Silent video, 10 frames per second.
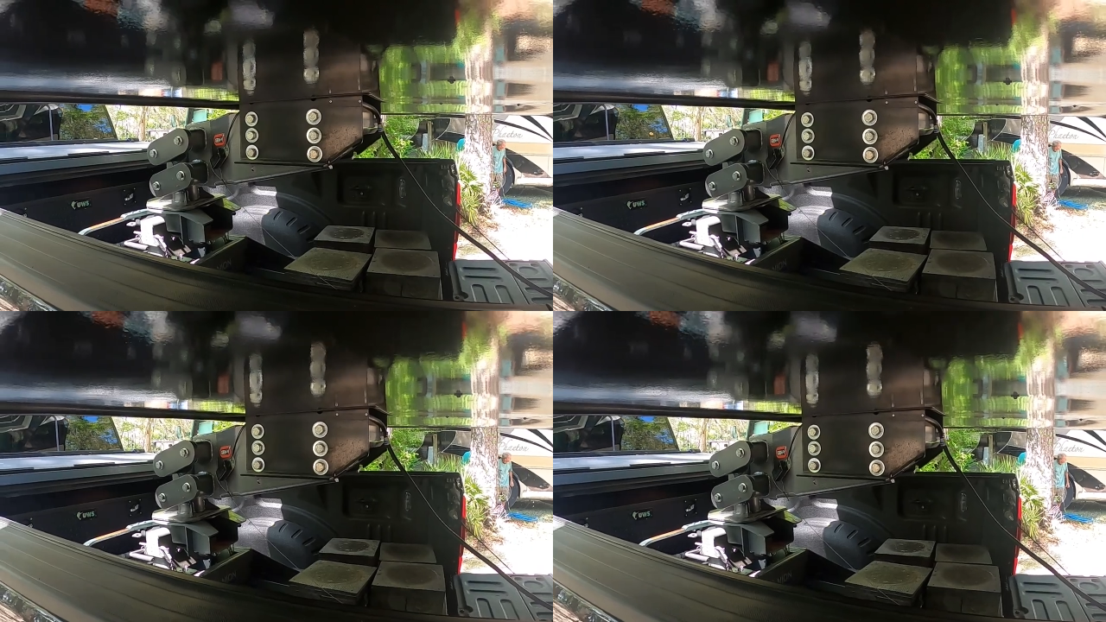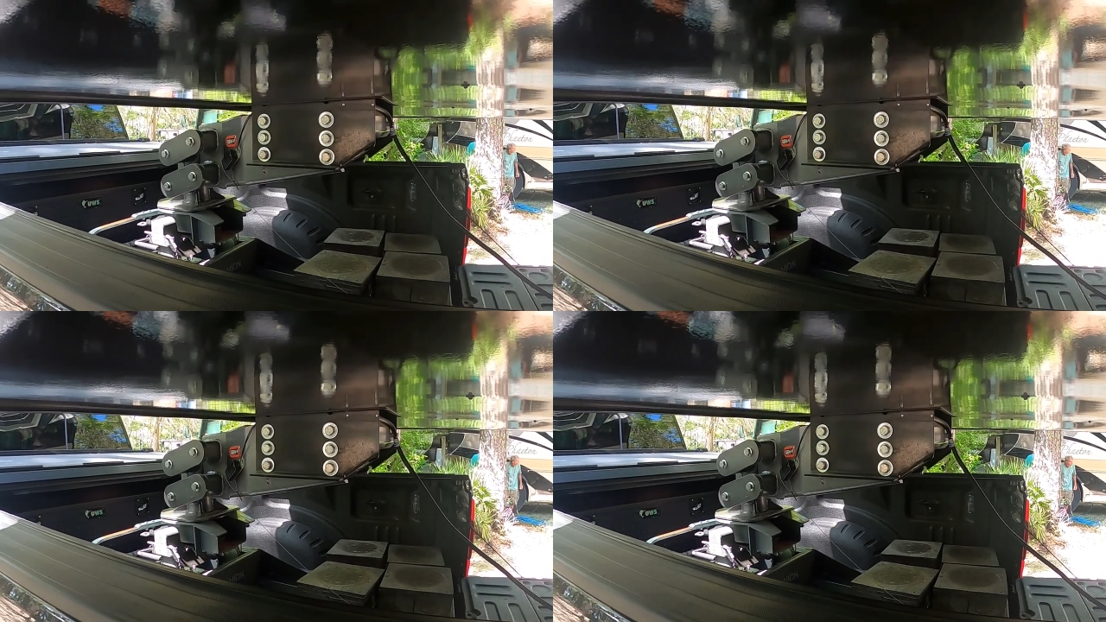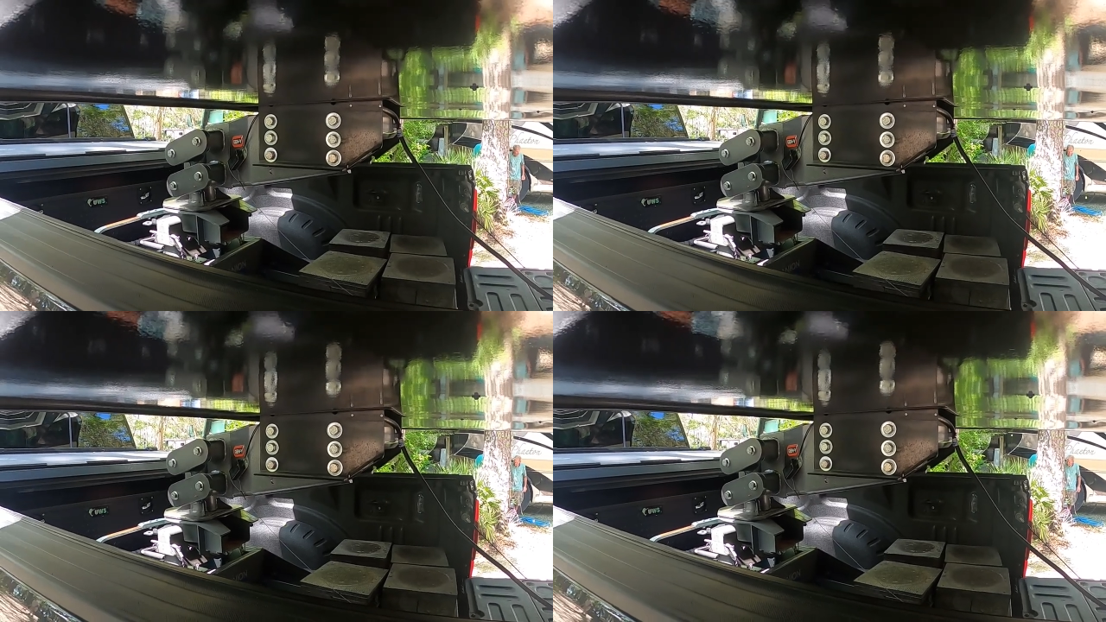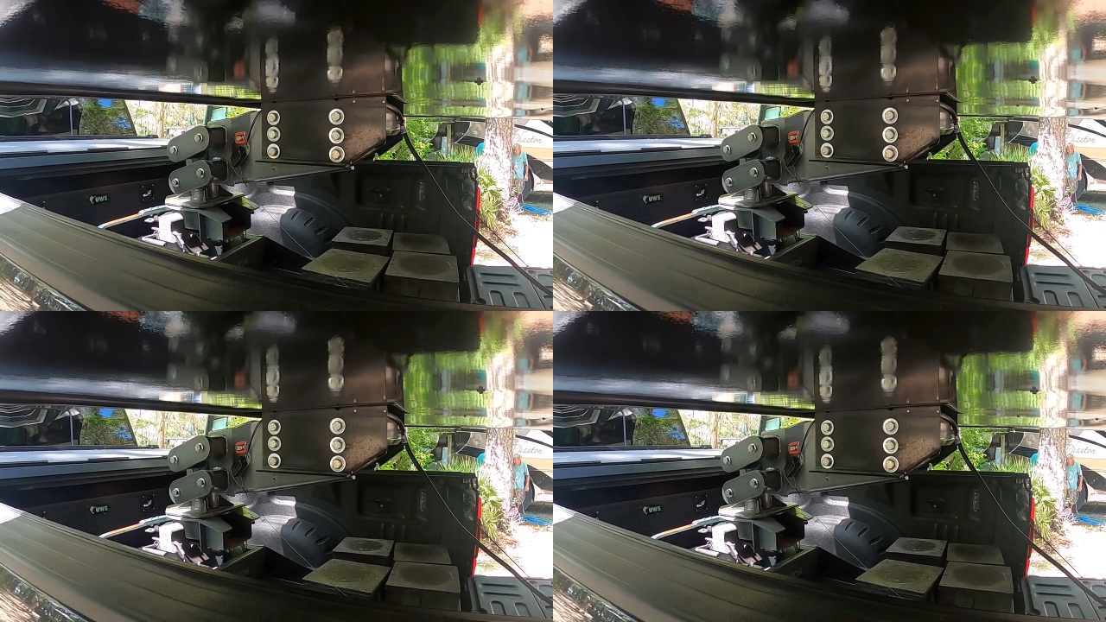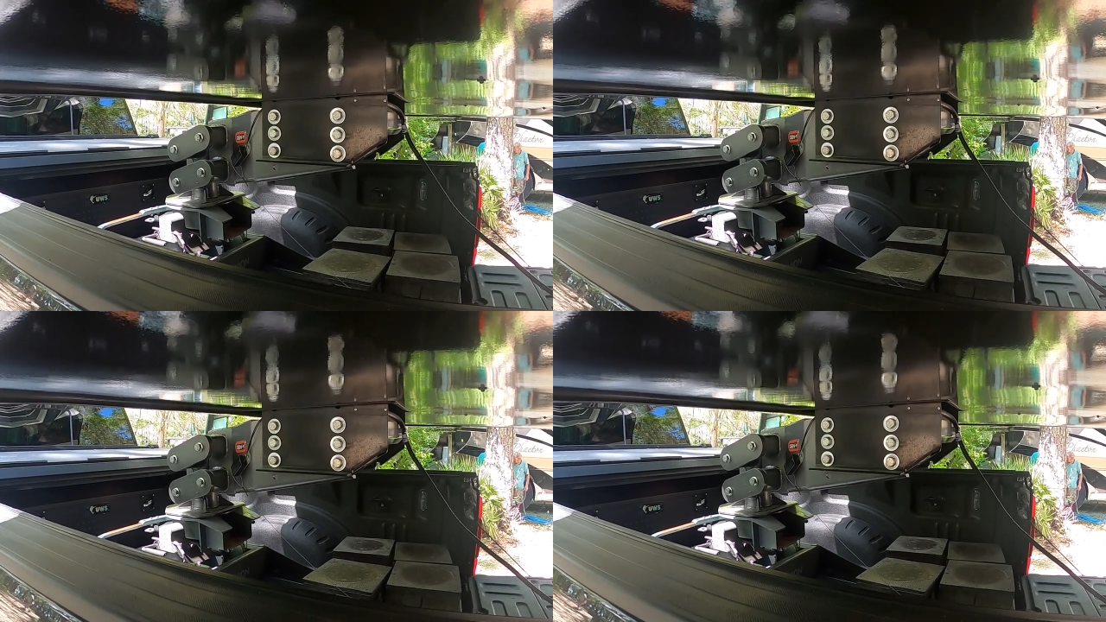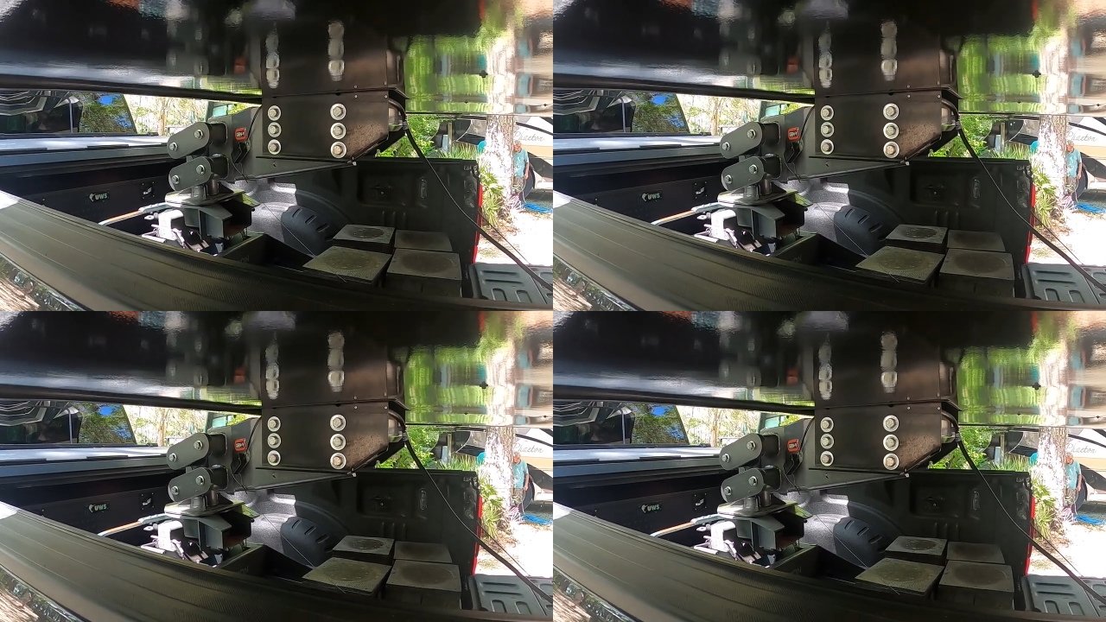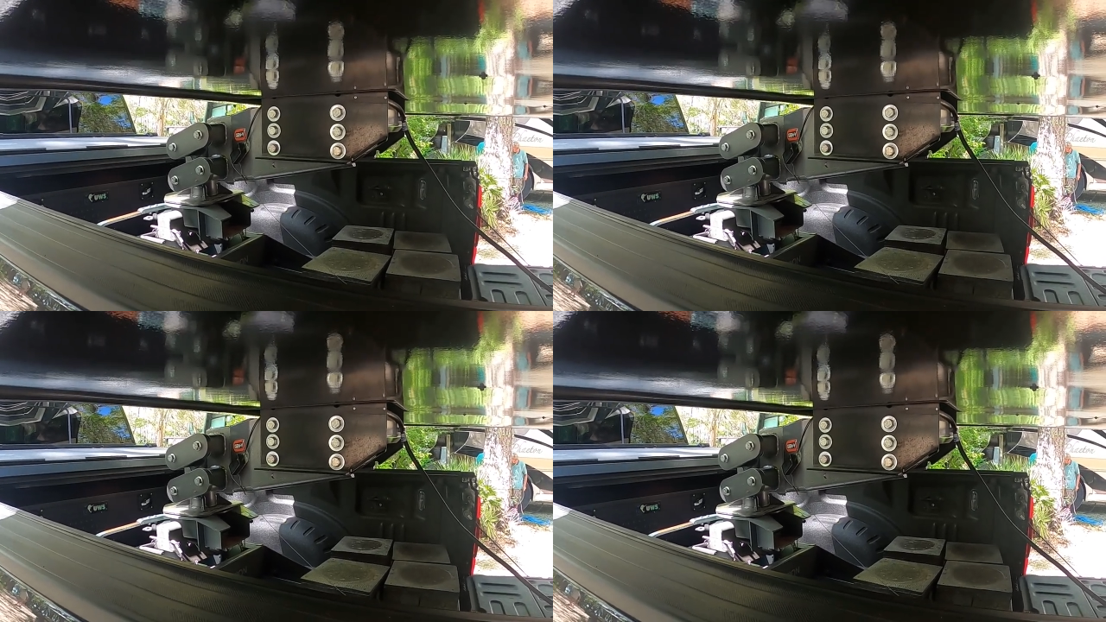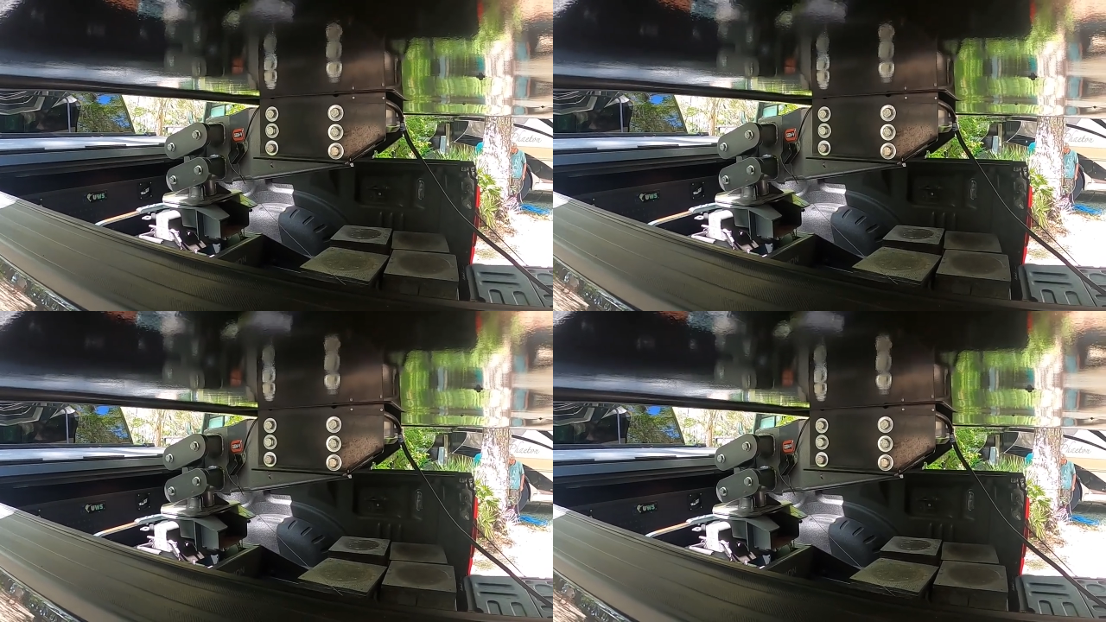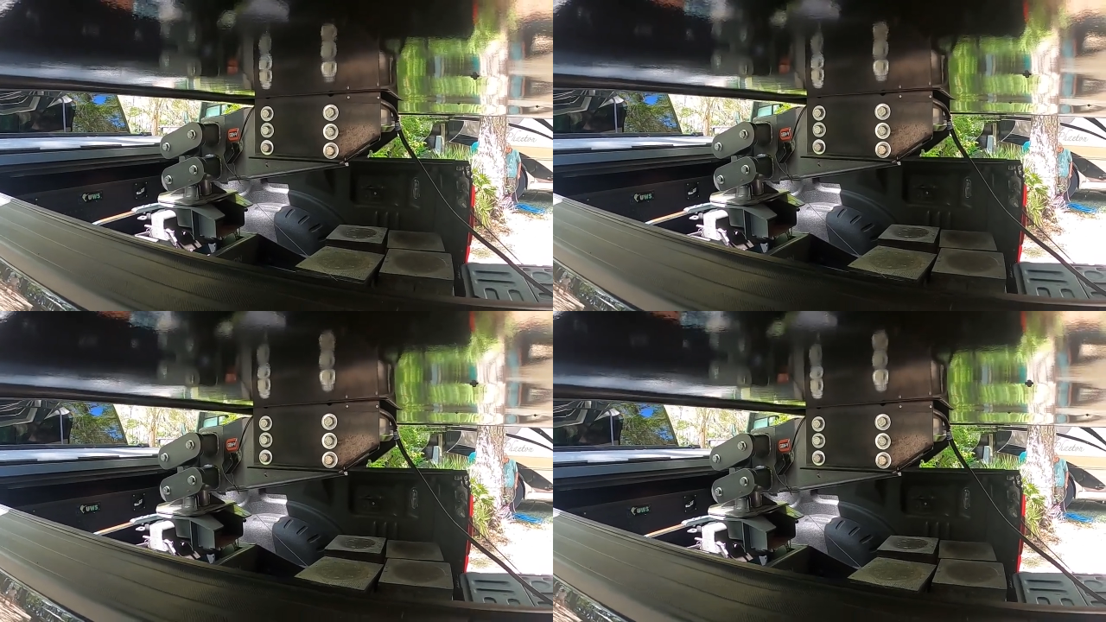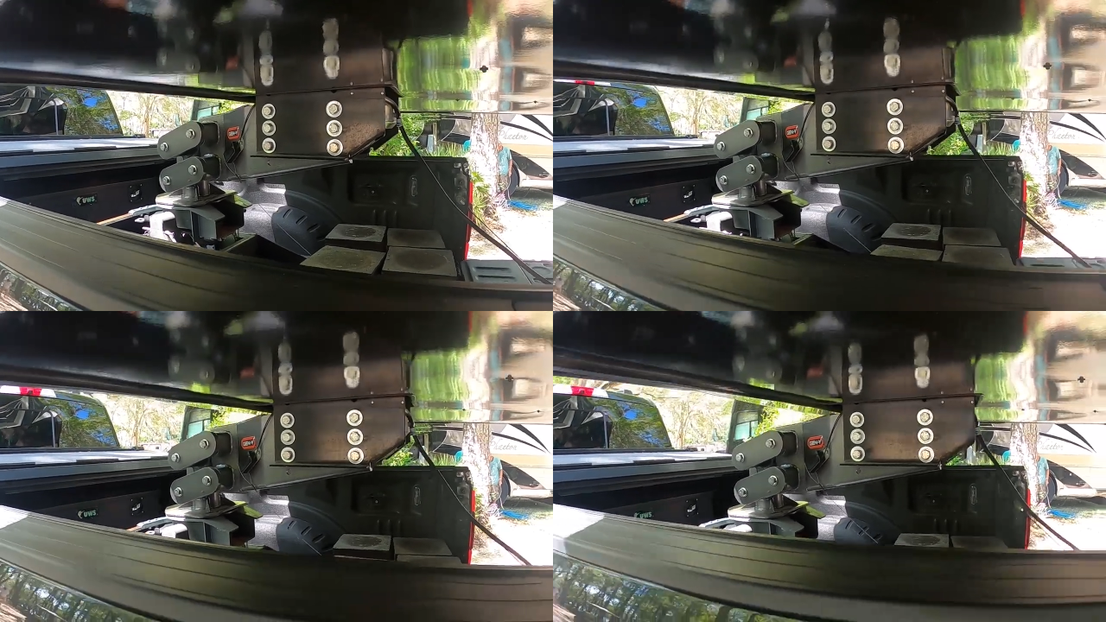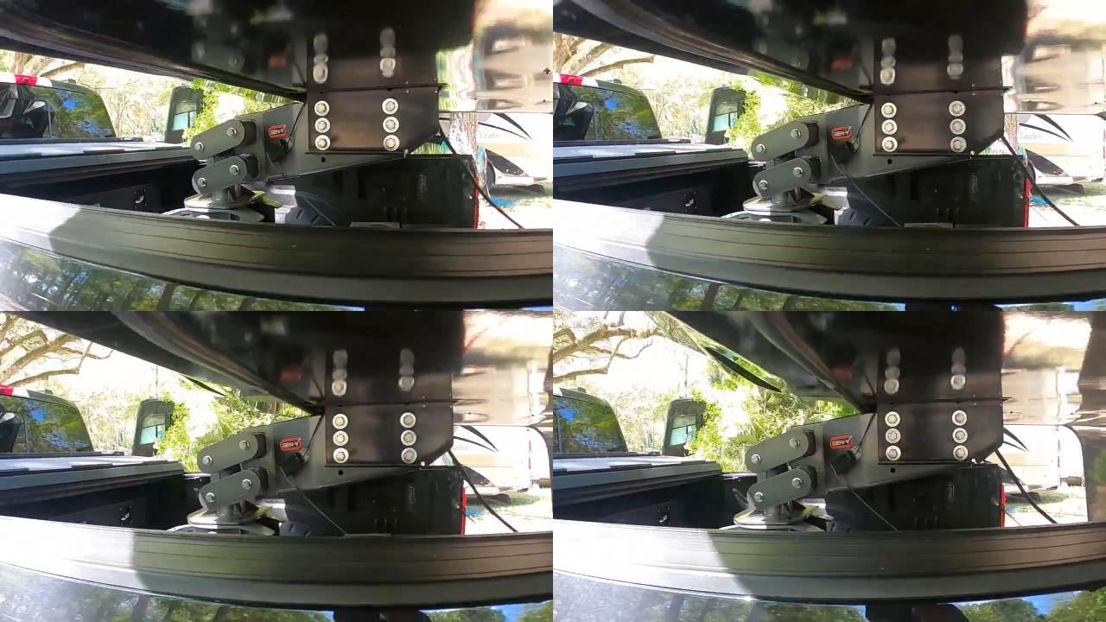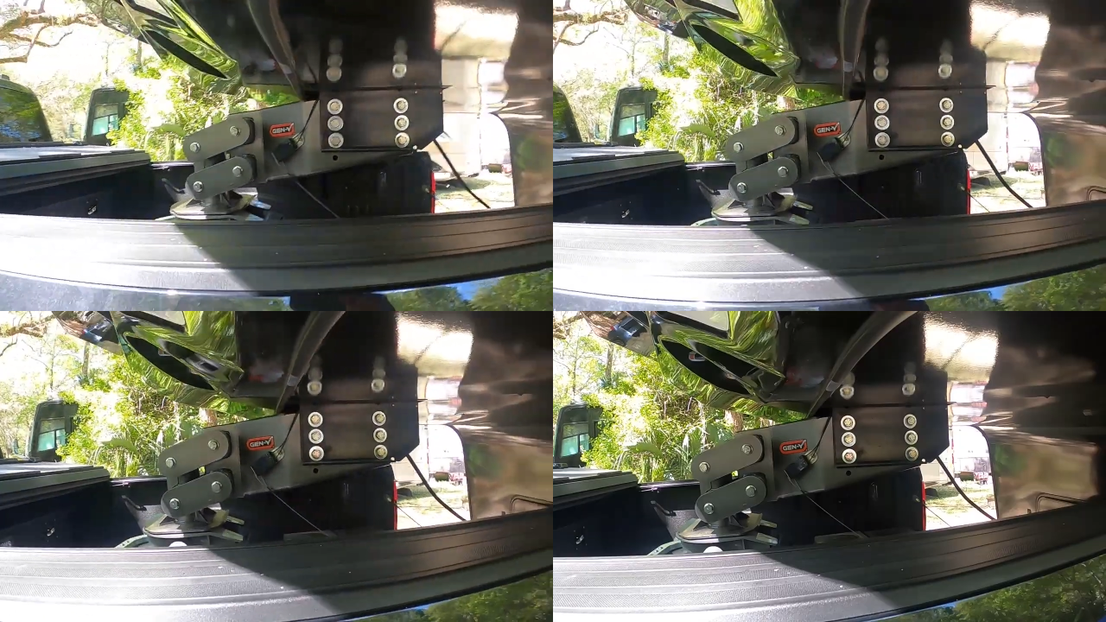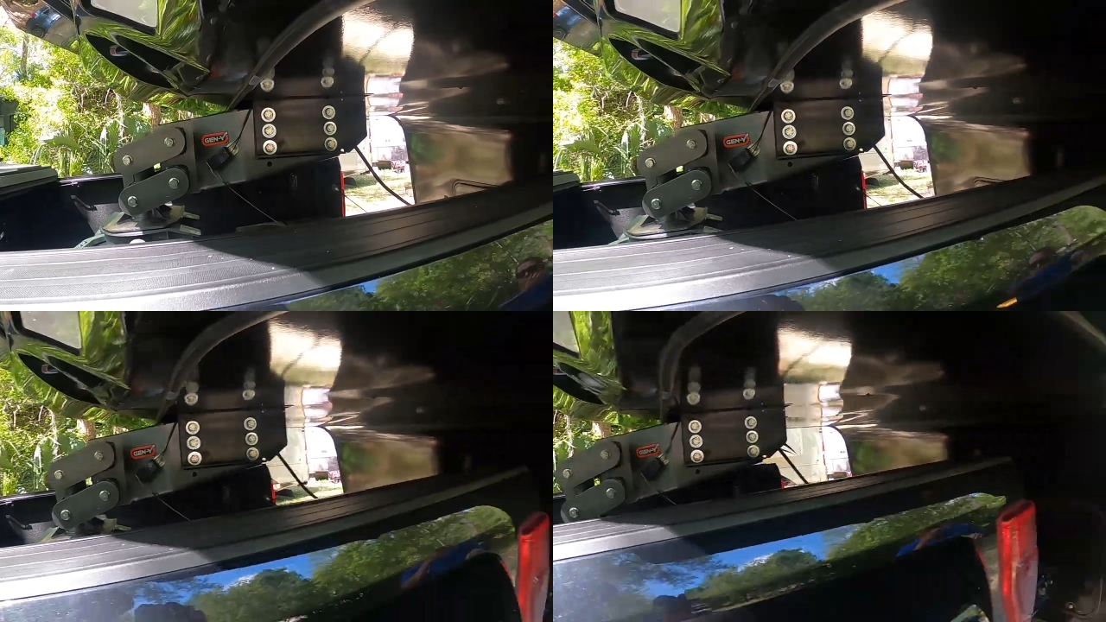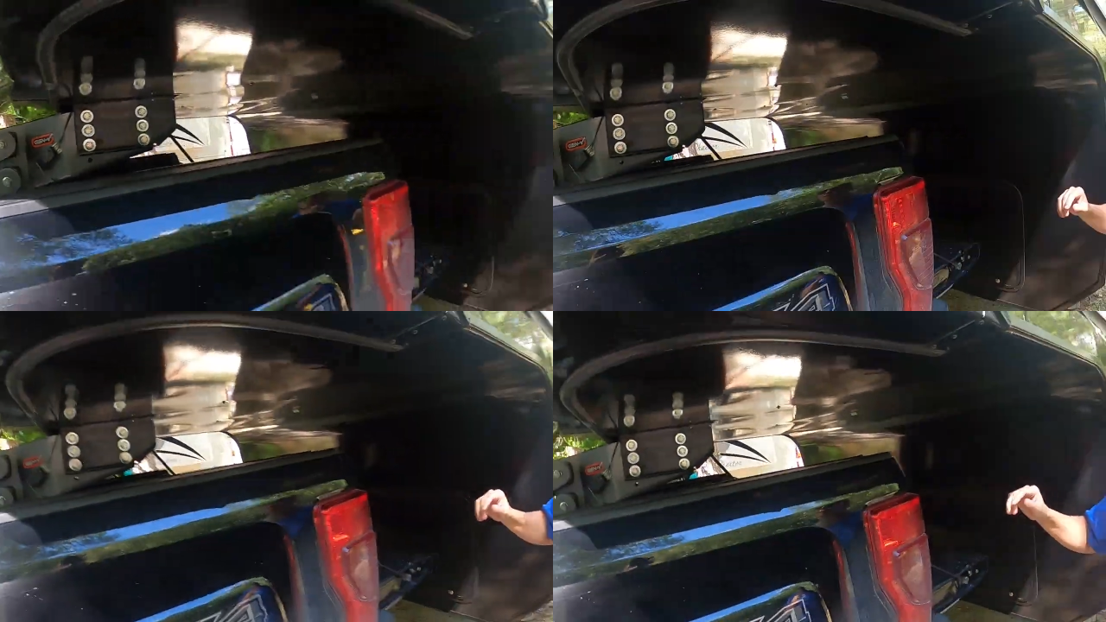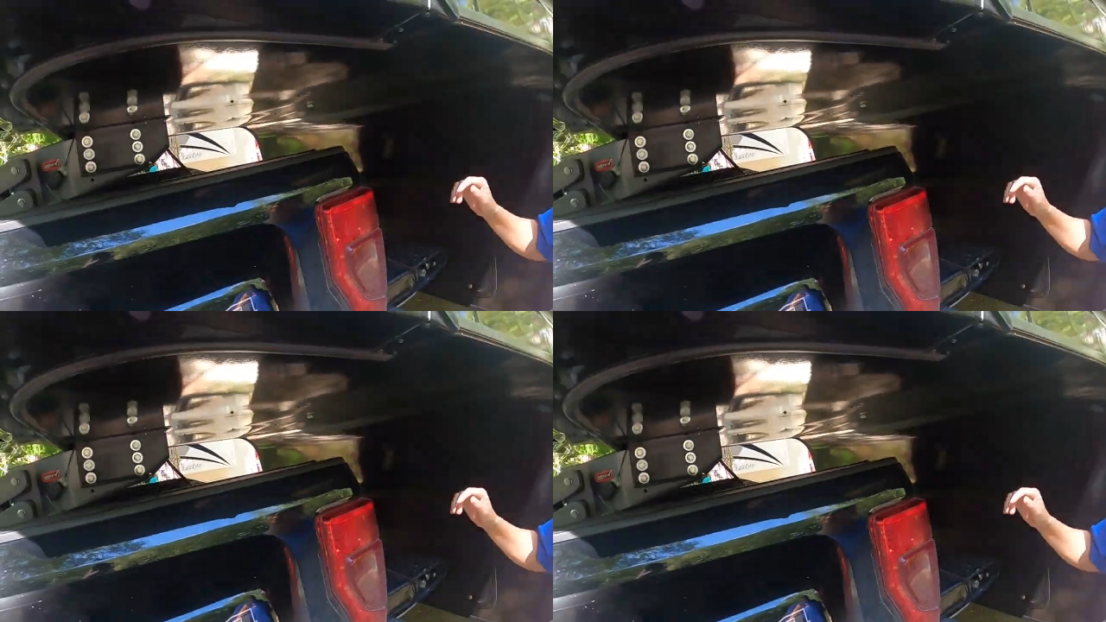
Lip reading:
Nobody's mouth can be seen.